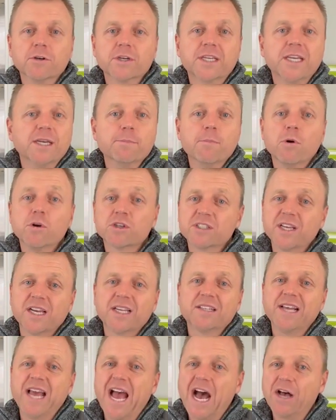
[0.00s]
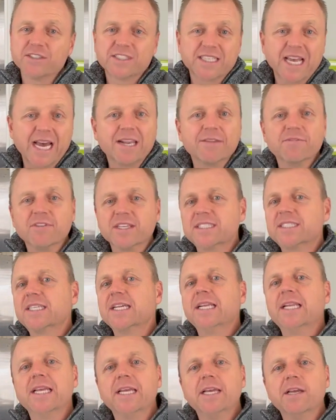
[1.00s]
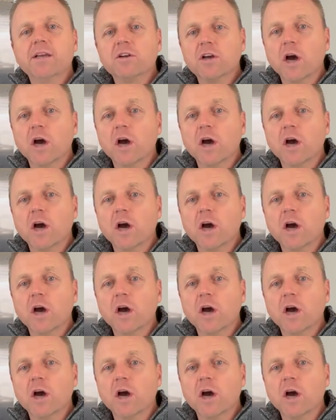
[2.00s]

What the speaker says: looking most likely outside of the city,